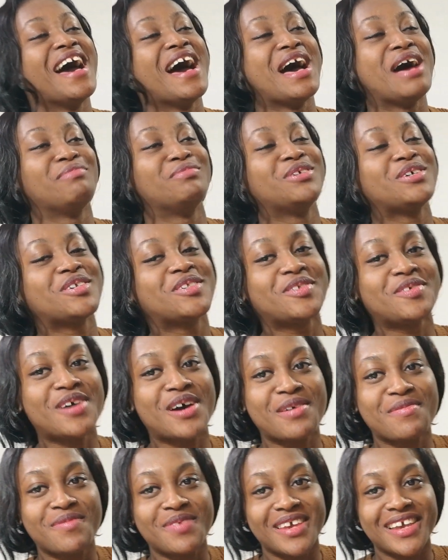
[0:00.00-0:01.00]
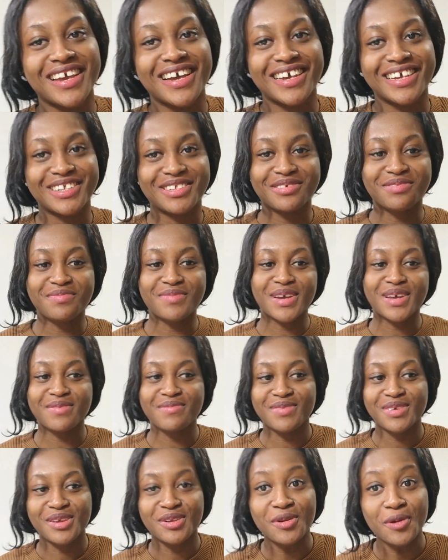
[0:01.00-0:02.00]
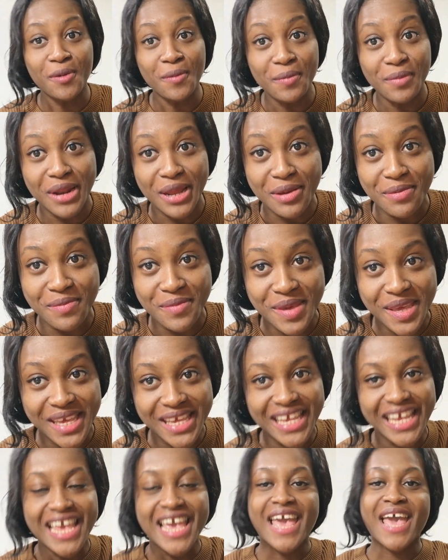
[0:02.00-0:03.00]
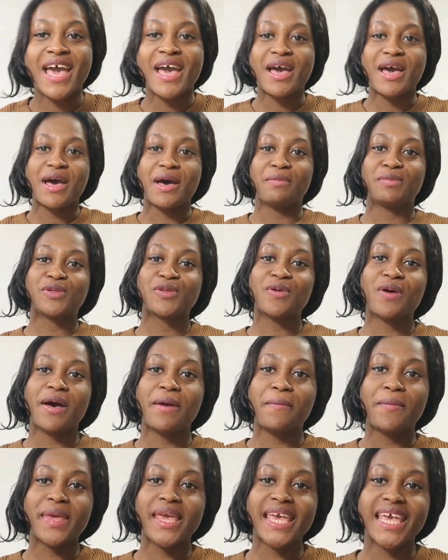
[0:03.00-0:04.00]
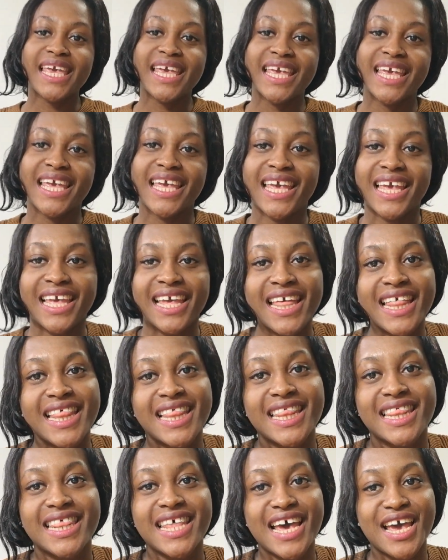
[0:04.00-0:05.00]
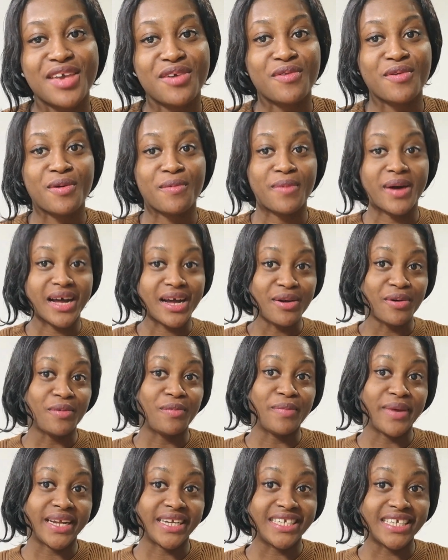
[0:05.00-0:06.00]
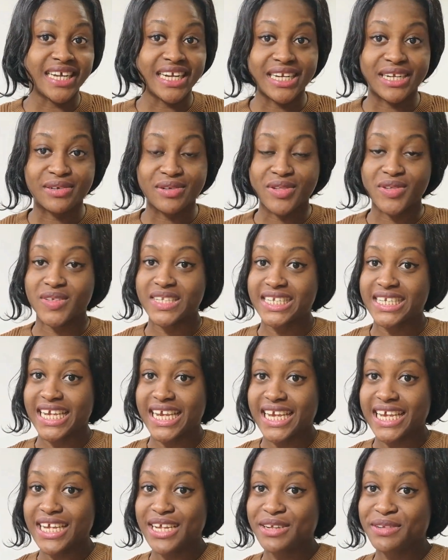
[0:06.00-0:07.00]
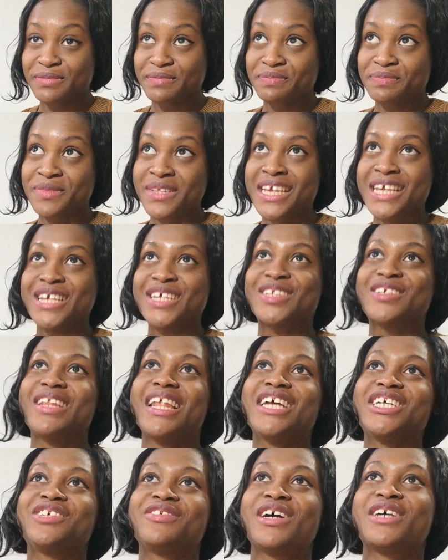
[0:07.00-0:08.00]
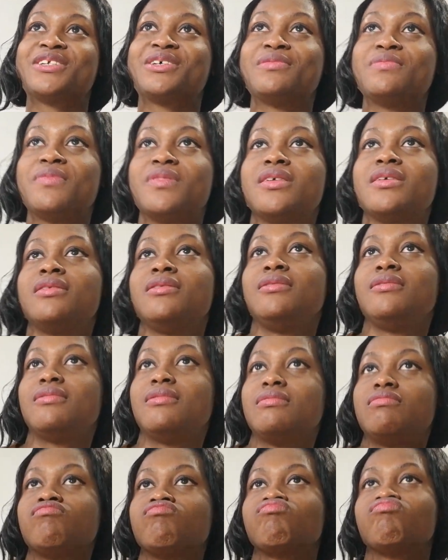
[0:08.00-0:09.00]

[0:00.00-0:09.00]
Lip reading: I'm just so happy, guys. Don't mind me, don't blame me. I'm so happy that you are back on my channel today. So let's try something new.